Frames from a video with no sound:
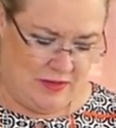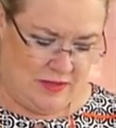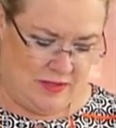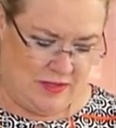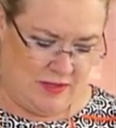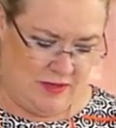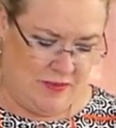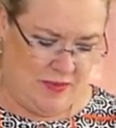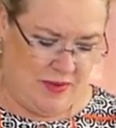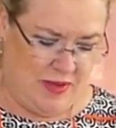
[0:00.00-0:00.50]

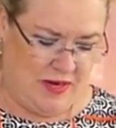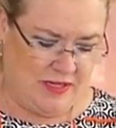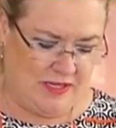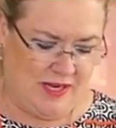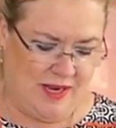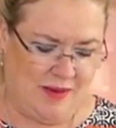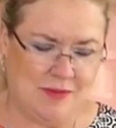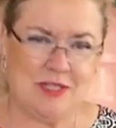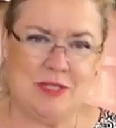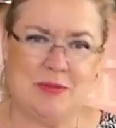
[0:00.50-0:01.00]
So about a
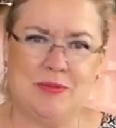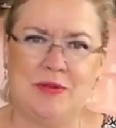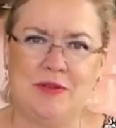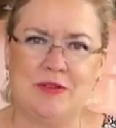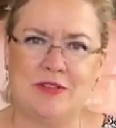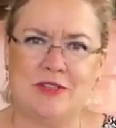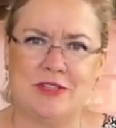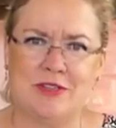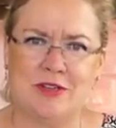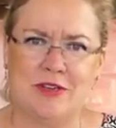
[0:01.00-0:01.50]
tablespoon
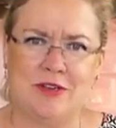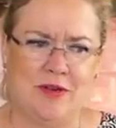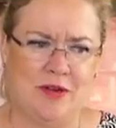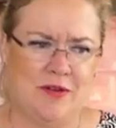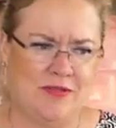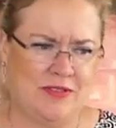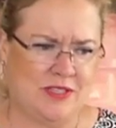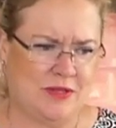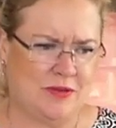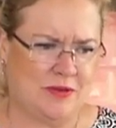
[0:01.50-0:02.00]
or so
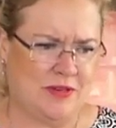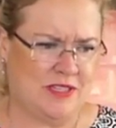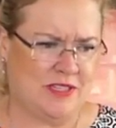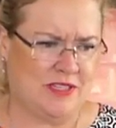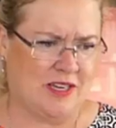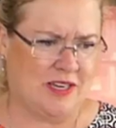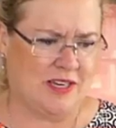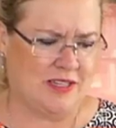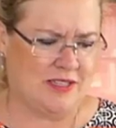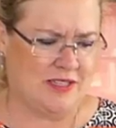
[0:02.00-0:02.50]
of soy
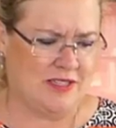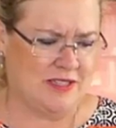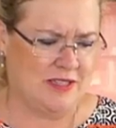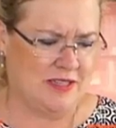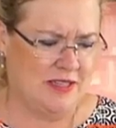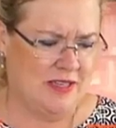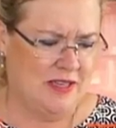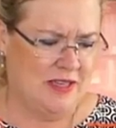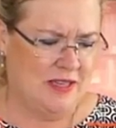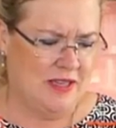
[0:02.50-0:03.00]
sauce.
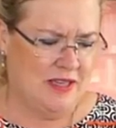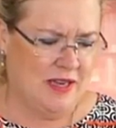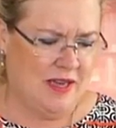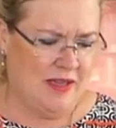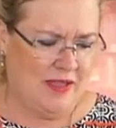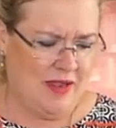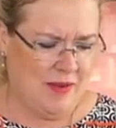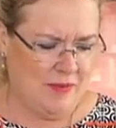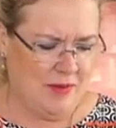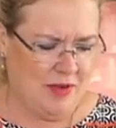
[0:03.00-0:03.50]

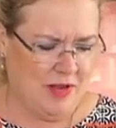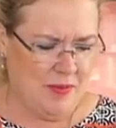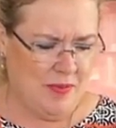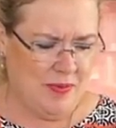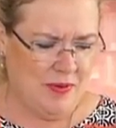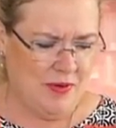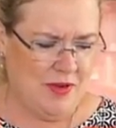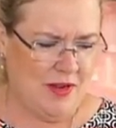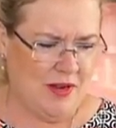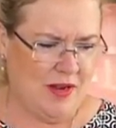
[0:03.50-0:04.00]
And then I'm going to
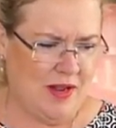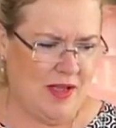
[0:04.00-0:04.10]
put